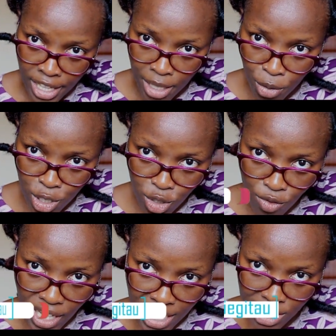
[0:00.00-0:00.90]
The point
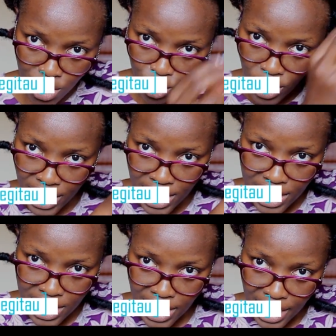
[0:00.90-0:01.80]
of that is so that
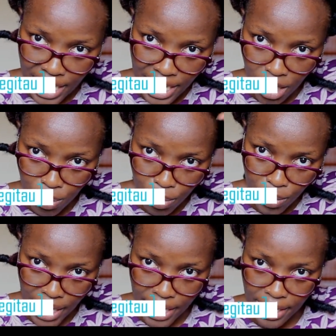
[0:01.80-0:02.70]
this can help
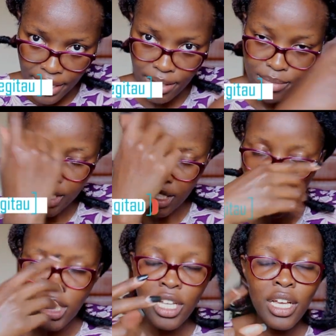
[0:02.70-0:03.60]
my
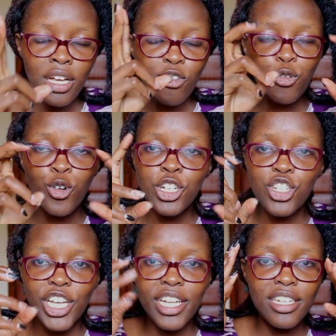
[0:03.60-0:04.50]
faux
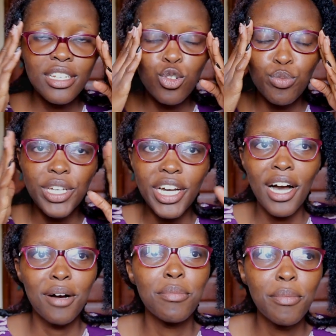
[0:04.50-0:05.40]
dread to
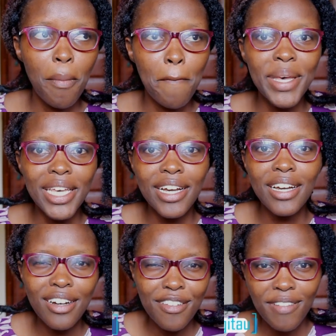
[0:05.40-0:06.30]
become big,
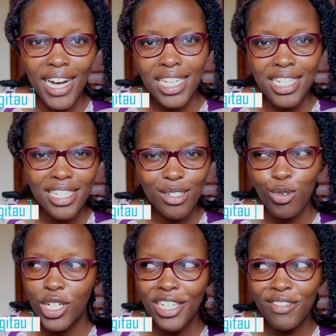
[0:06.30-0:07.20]
fat,
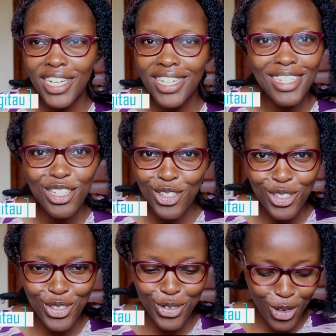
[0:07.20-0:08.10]
whatever
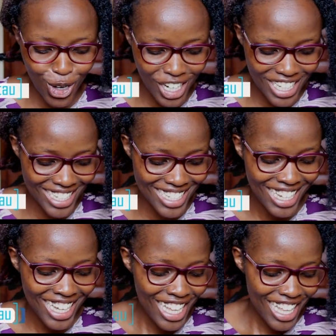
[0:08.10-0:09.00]
you call it.
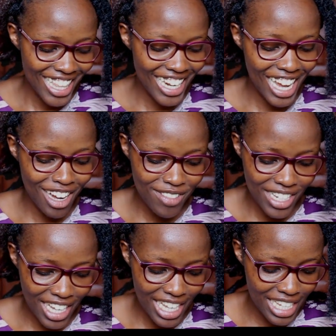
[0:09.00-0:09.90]
Then after
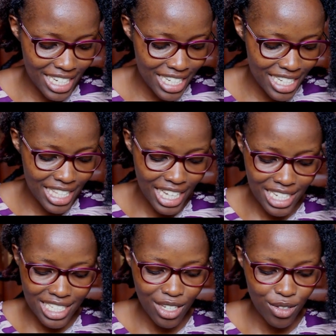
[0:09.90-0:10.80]
I did
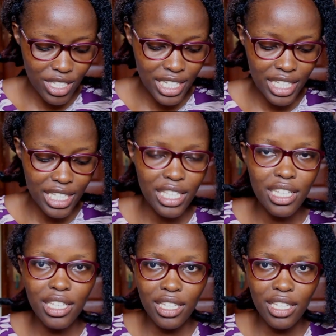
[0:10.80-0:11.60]
that, I was taking